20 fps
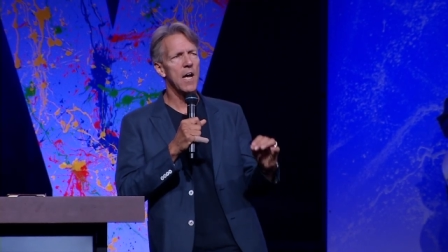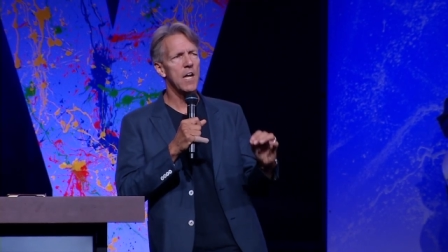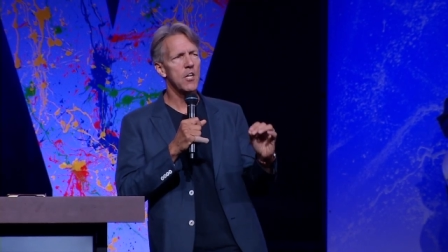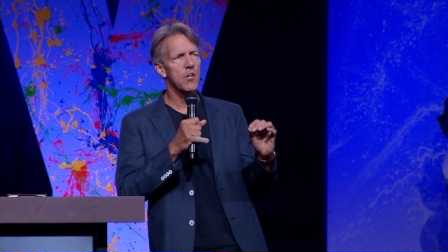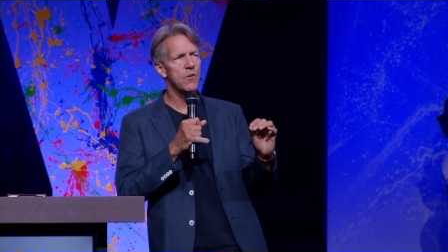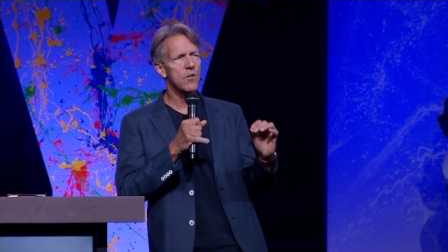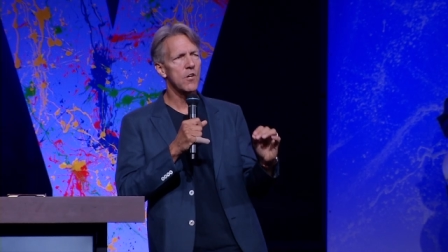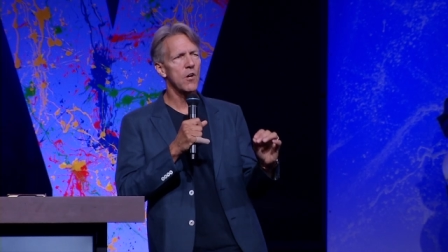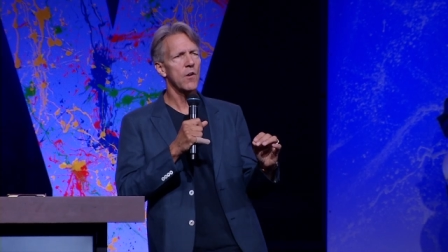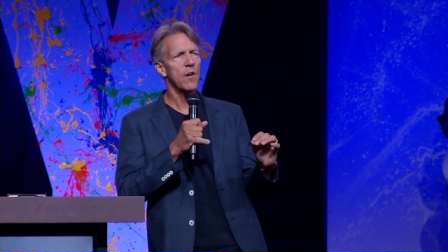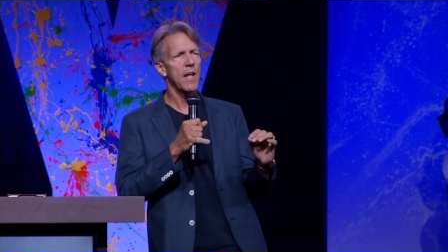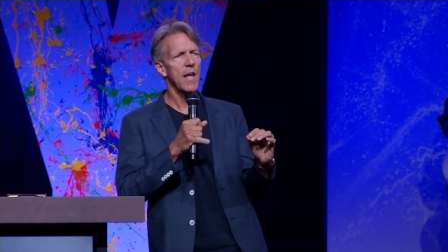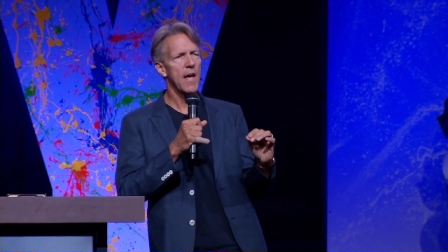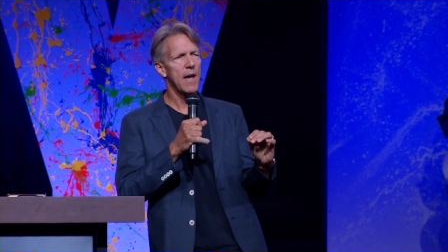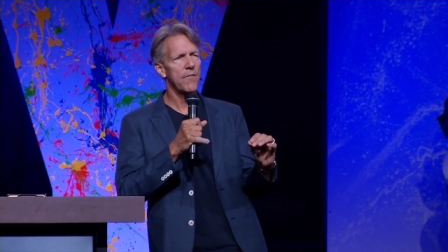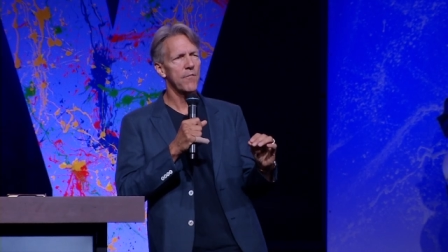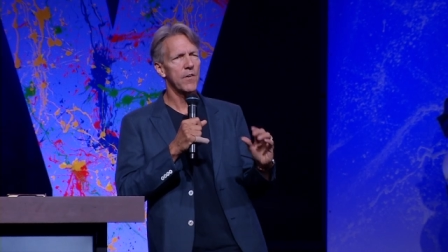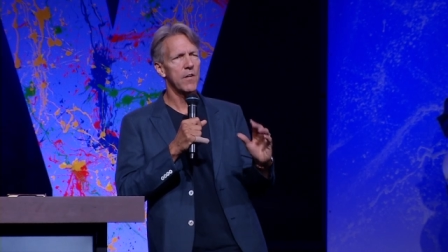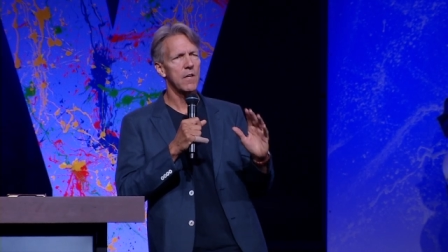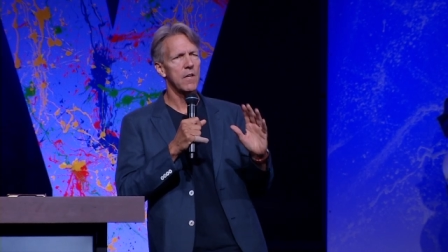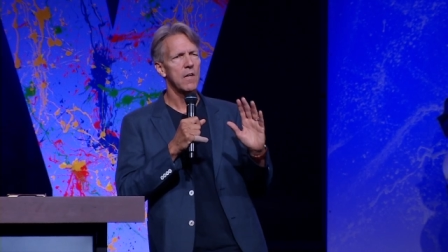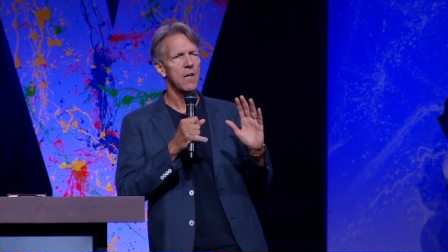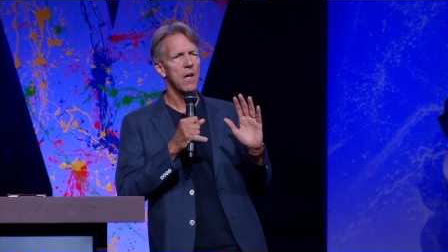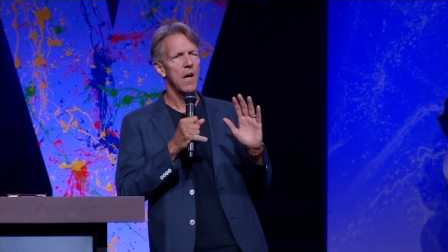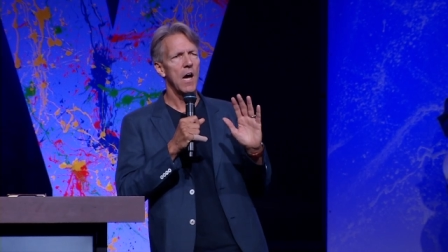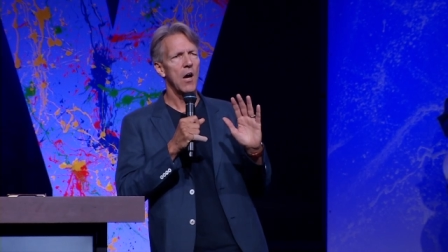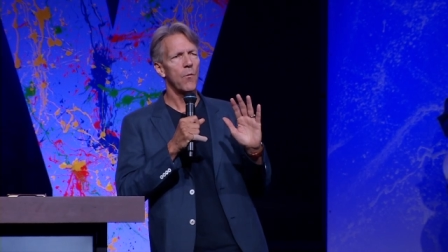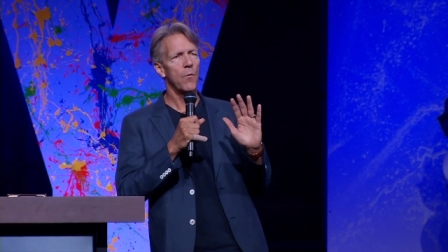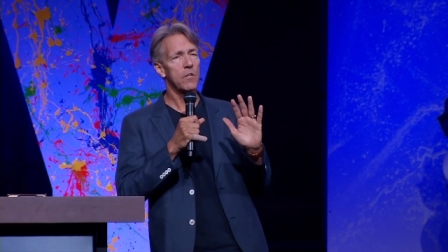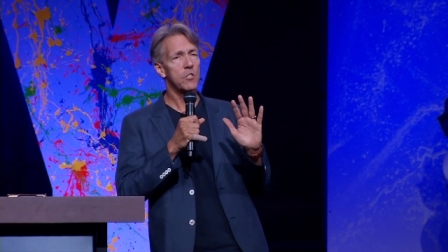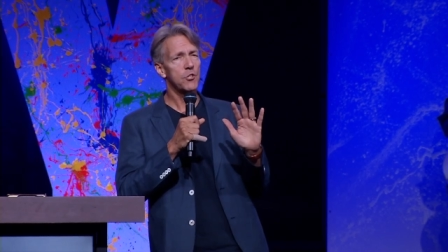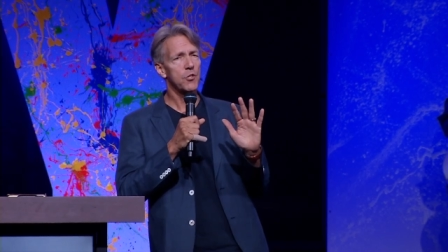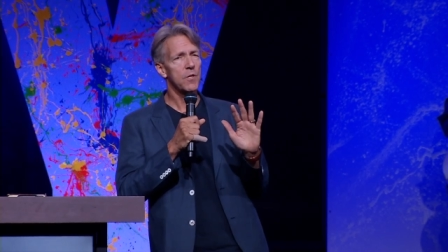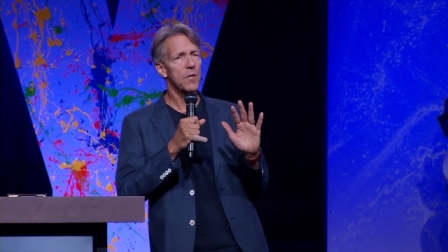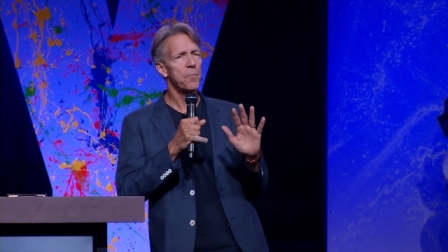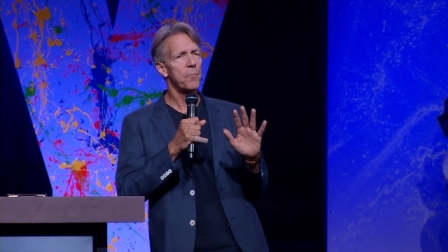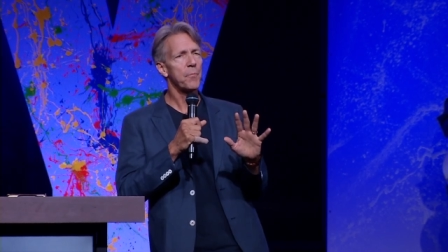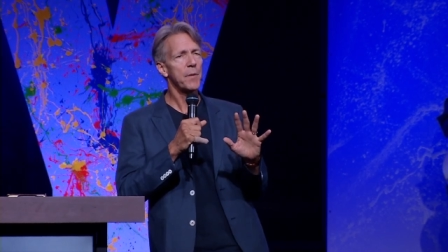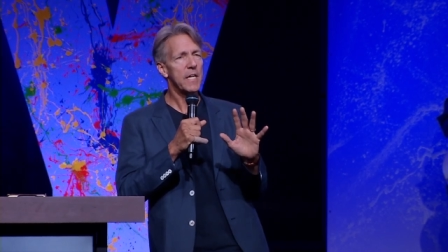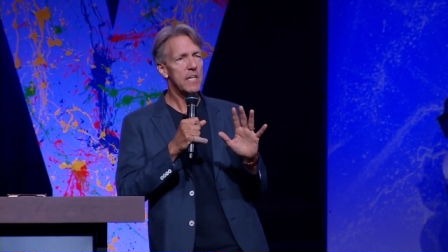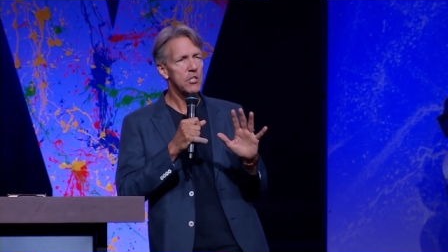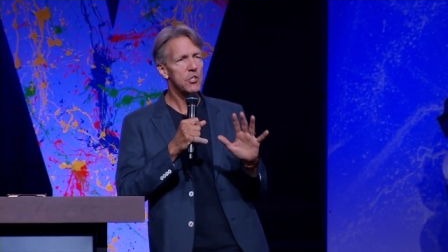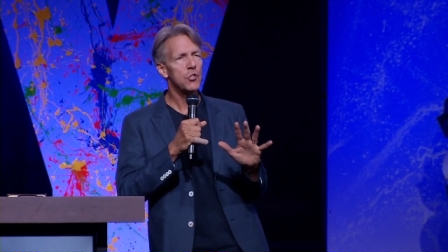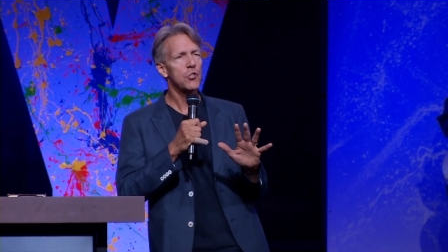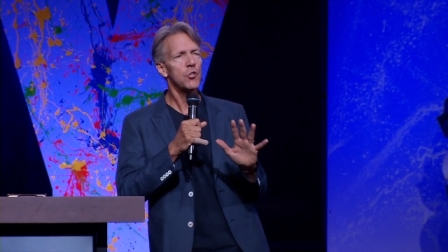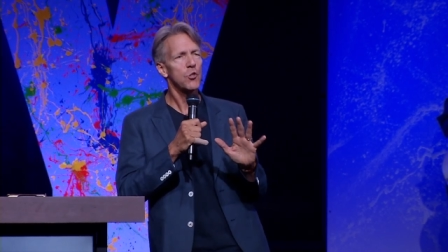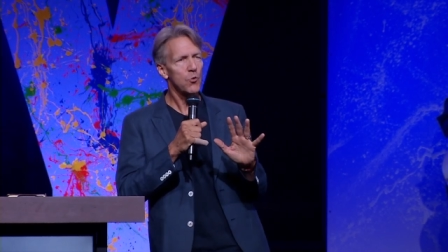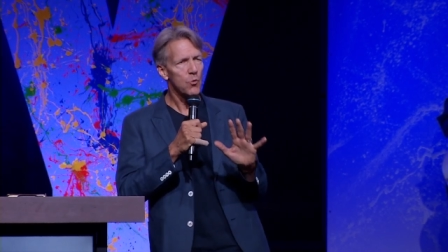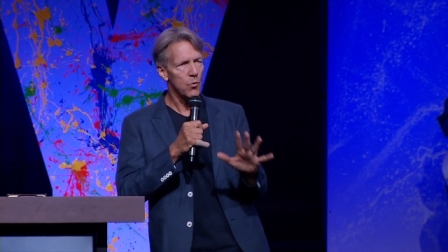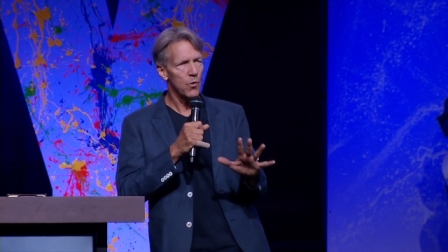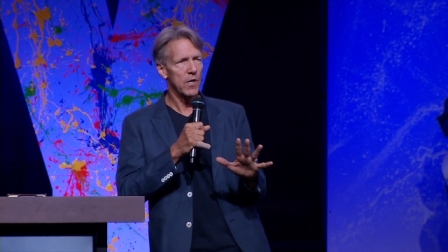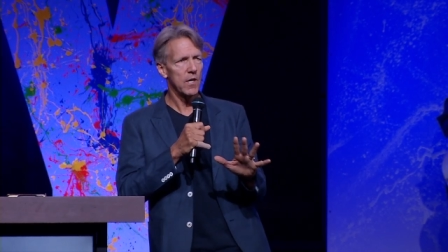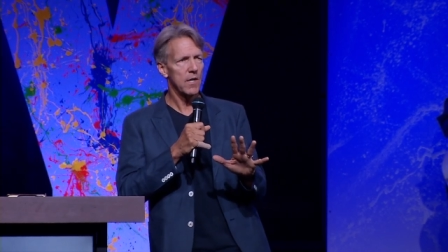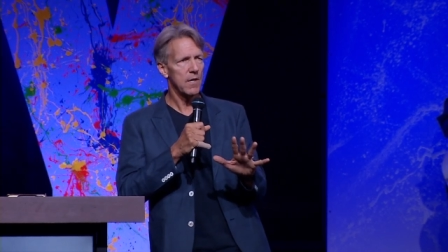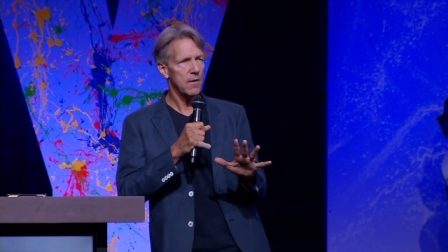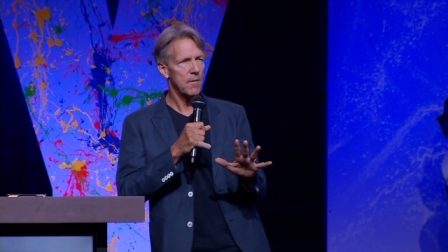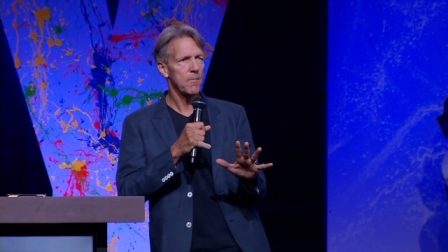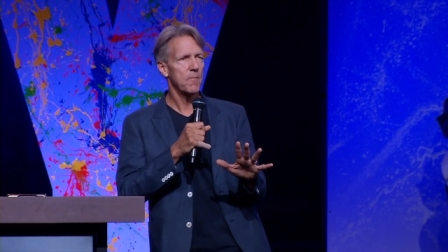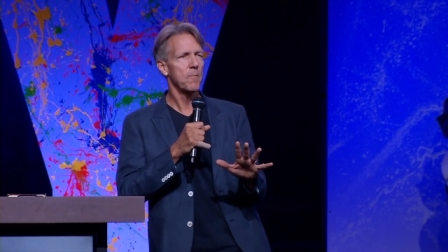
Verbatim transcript: you'd go to heaven, I want you to be sure.